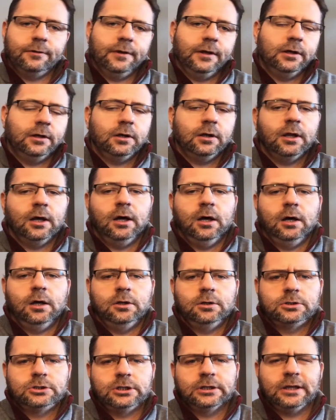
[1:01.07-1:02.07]
then
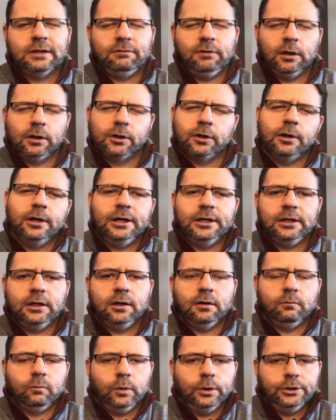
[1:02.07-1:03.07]
it should give you a good
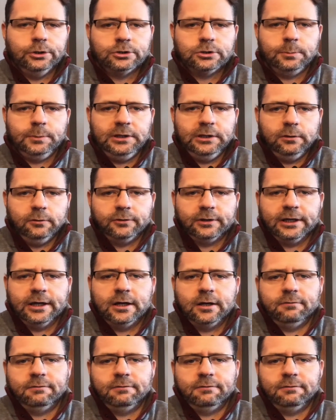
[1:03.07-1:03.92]
idea of what you should be using out of